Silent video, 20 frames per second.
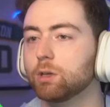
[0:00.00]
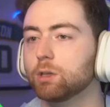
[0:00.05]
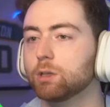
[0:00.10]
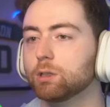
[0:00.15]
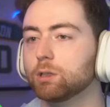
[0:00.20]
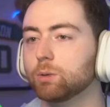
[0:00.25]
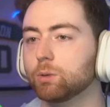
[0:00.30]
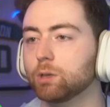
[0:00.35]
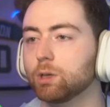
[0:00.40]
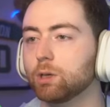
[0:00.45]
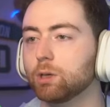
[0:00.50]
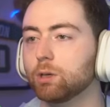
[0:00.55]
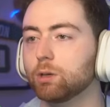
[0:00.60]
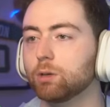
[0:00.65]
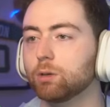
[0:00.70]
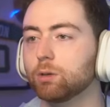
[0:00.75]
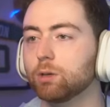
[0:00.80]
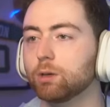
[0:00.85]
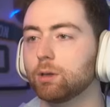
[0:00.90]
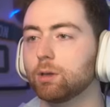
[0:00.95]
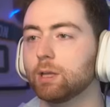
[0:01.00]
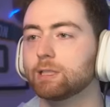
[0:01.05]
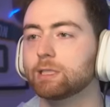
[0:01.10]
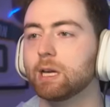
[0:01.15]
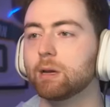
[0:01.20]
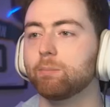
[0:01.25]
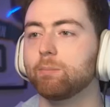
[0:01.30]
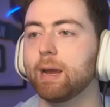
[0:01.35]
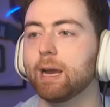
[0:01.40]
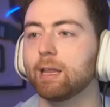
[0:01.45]
we'll go, let's
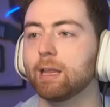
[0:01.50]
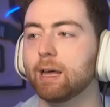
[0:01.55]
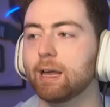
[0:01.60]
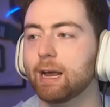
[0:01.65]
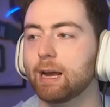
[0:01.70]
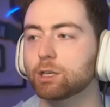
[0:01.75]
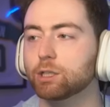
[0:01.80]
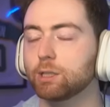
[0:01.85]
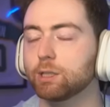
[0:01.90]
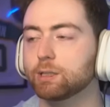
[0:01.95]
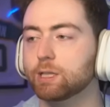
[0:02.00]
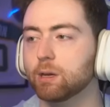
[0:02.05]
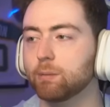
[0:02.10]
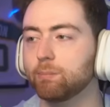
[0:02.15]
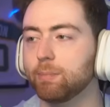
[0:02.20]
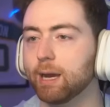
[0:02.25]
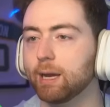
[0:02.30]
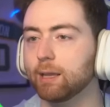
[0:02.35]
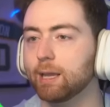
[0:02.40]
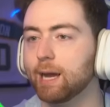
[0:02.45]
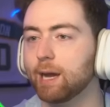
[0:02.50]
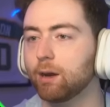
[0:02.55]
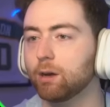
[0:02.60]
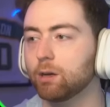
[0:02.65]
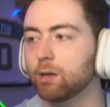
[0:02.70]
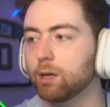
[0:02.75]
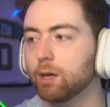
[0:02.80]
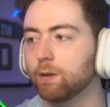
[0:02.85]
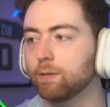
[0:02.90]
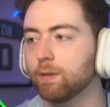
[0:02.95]
get bailout actually. Let's get bailout,
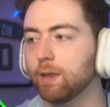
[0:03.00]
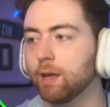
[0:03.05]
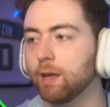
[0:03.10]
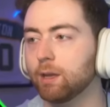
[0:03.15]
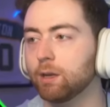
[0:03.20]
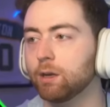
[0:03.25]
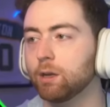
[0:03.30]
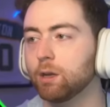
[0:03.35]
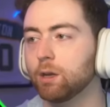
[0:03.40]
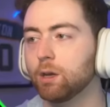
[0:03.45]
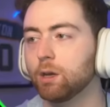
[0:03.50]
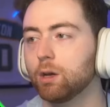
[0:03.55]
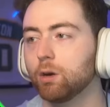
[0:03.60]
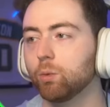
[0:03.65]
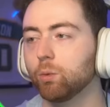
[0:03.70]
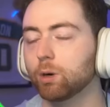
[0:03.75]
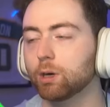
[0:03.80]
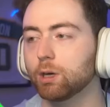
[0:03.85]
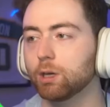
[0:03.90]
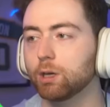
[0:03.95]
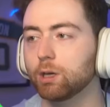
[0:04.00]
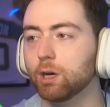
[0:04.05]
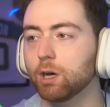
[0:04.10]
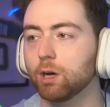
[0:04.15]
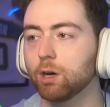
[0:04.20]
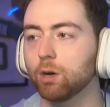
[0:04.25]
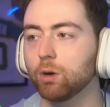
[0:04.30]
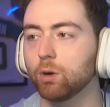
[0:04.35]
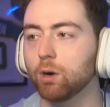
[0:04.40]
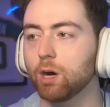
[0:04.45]
and then we're gonna
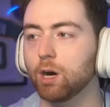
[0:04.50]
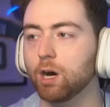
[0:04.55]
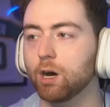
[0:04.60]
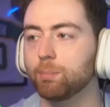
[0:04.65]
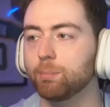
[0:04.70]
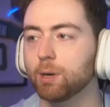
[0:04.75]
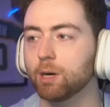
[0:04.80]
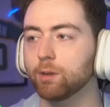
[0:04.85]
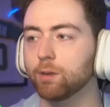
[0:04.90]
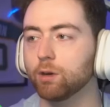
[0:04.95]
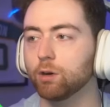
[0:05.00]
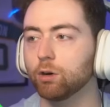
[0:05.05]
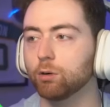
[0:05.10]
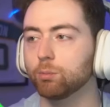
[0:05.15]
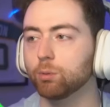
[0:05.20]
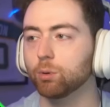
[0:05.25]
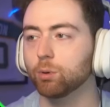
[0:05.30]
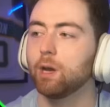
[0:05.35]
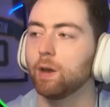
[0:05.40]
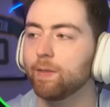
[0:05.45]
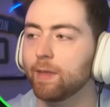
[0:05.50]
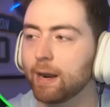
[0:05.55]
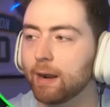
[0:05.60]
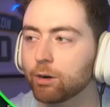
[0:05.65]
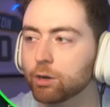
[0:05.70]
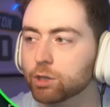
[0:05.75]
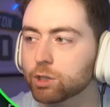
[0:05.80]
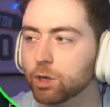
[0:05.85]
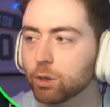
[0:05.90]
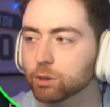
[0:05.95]
go up on the O board, and then I'll
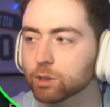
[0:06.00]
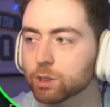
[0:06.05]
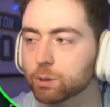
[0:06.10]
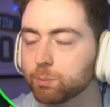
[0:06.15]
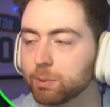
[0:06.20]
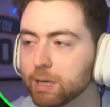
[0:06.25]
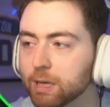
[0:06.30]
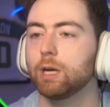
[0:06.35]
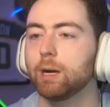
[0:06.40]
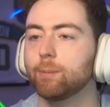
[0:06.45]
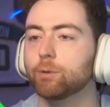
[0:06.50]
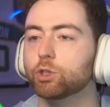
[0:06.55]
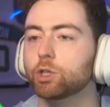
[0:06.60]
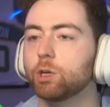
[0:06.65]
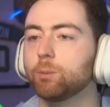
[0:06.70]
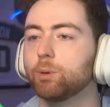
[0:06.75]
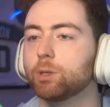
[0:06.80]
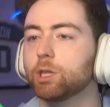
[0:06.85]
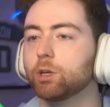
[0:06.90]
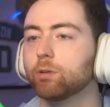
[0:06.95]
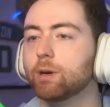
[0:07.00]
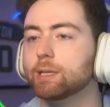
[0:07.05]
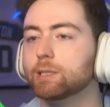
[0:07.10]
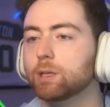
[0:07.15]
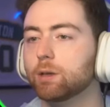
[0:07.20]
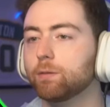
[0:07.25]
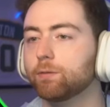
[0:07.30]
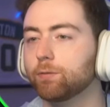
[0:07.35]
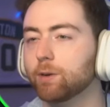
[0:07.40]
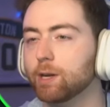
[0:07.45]
just go speed. I'm just gonna put the rest
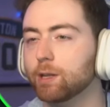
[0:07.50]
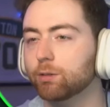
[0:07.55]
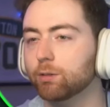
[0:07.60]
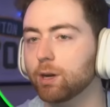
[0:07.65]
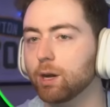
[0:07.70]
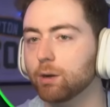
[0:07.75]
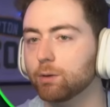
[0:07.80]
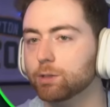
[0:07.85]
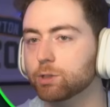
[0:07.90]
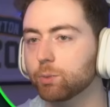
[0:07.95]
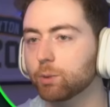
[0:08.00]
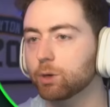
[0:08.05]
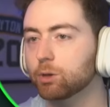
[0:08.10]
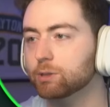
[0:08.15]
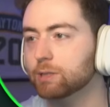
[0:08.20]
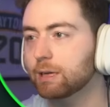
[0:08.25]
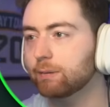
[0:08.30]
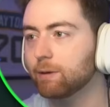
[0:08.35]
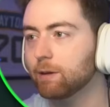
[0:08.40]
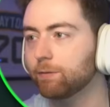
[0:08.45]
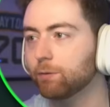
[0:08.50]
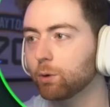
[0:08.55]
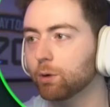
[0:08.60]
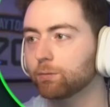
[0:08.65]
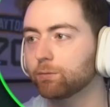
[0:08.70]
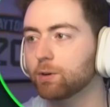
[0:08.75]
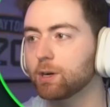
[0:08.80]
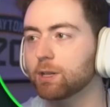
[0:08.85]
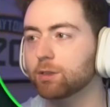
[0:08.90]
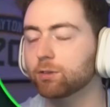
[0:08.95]
on free throw. So we'll go 74
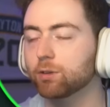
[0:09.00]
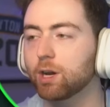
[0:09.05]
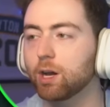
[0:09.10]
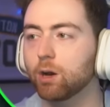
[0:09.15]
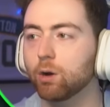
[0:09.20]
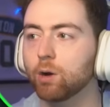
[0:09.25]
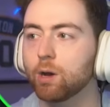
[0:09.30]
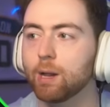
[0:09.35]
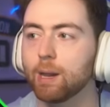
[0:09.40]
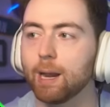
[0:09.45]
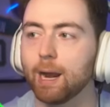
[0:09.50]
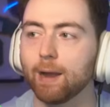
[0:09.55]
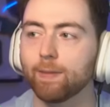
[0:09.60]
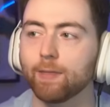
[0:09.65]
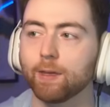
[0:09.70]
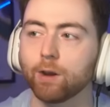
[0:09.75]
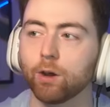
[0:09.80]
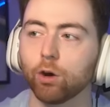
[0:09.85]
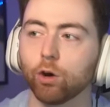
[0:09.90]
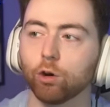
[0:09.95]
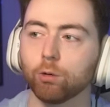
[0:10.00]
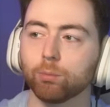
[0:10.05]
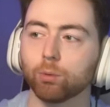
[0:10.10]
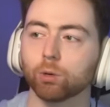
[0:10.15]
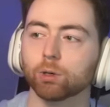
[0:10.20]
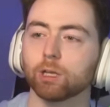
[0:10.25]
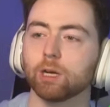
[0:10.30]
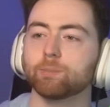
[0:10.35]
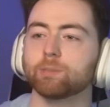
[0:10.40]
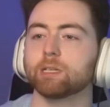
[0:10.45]
free throw, and then O
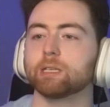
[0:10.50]
board up to